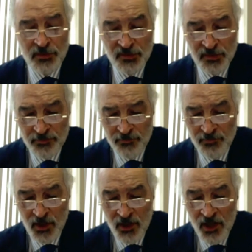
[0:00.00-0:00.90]
or the
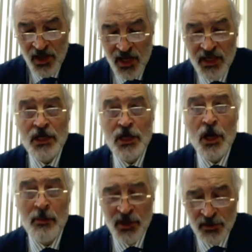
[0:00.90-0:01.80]
other Council
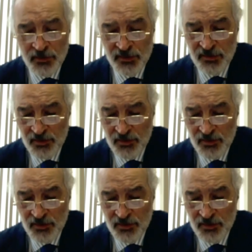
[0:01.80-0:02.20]
members